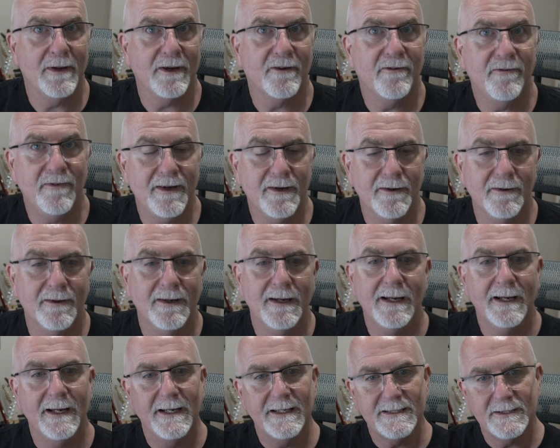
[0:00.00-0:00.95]
feel.
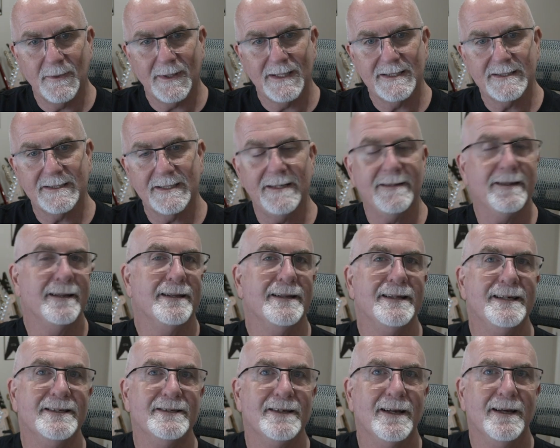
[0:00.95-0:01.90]
So we can see that
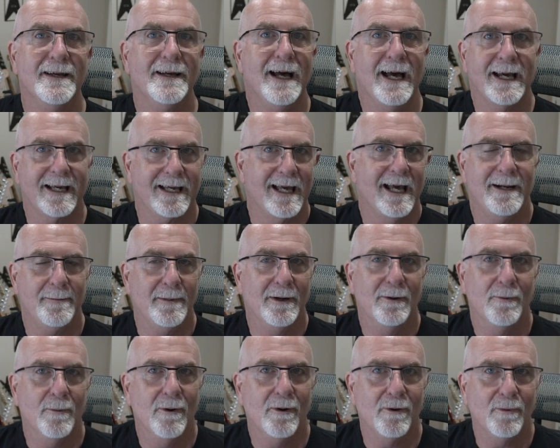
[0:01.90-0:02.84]
these Academy
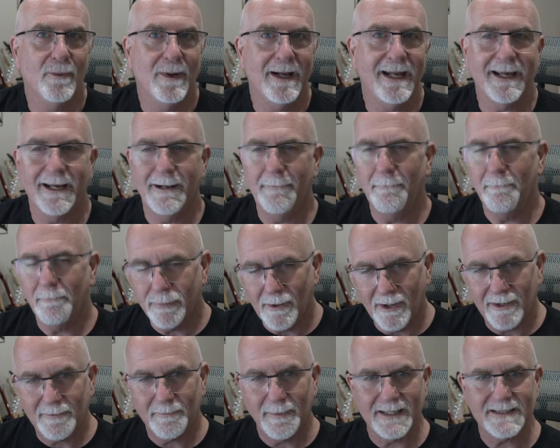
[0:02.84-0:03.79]
Award winning and
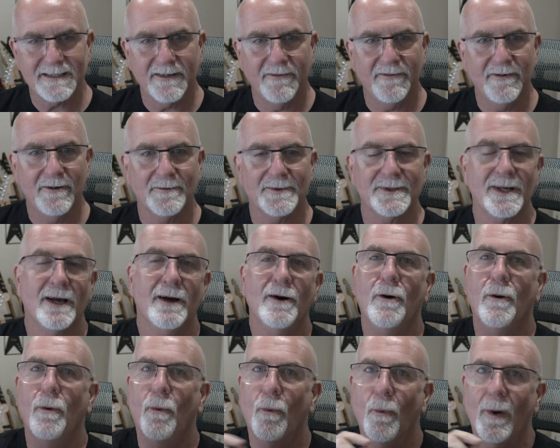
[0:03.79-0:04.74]
blockbuster films,
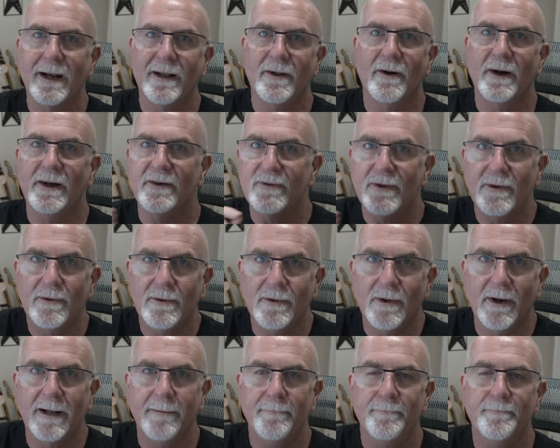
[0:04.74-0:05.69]
1 line, 2
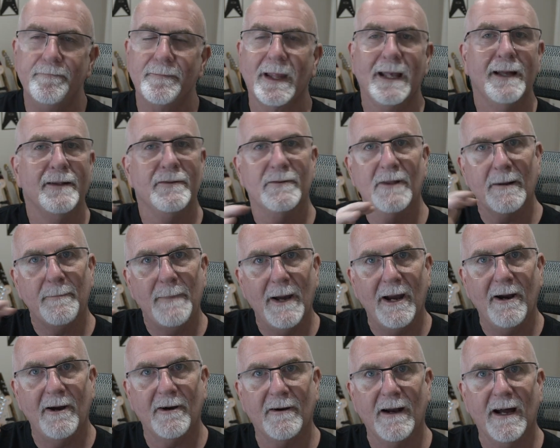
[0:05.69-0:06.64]
line, not a
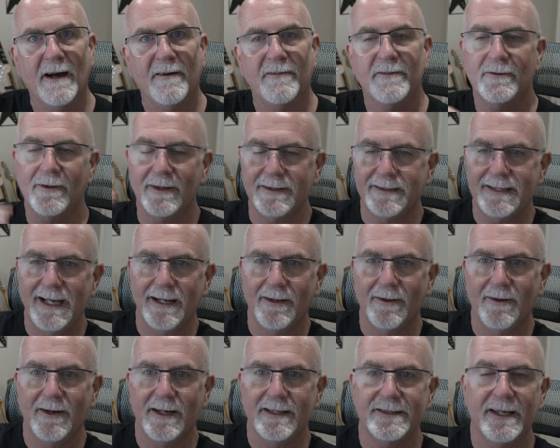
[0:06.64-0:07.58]
paragraph, not 10
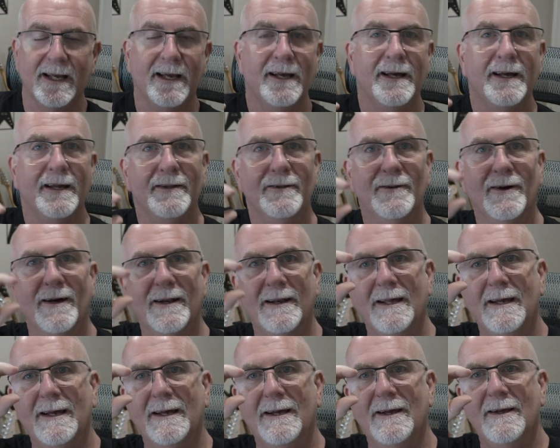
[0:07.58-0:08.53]
lines, not
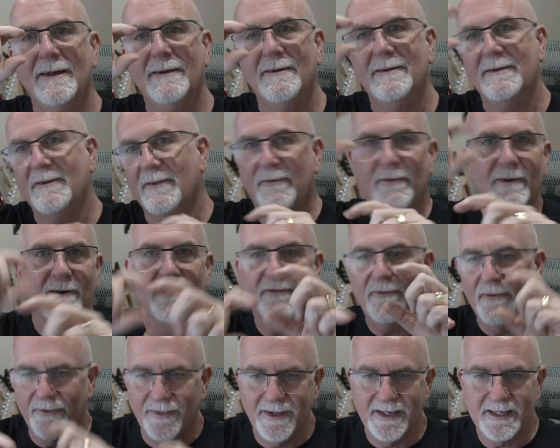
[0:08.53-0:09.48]
3 or
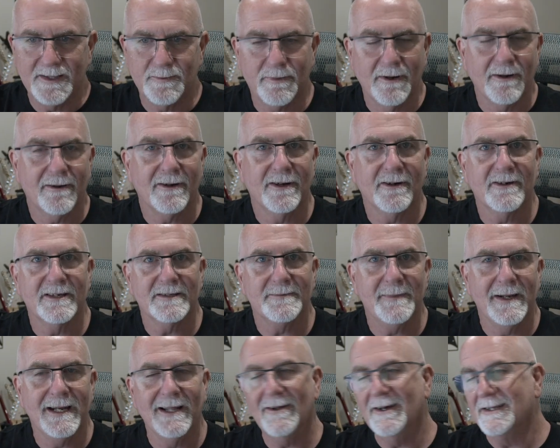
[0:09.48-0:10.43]
4 things broken across
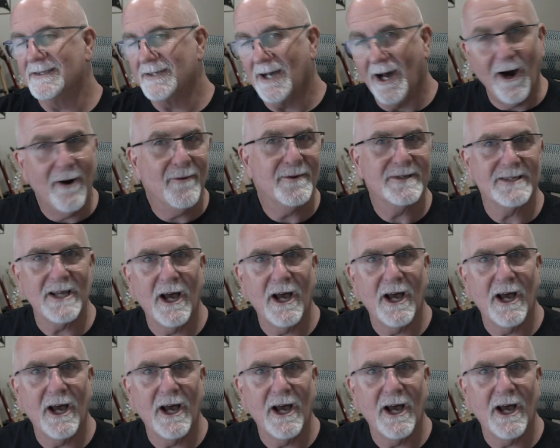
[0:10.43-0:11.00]
many lines. I was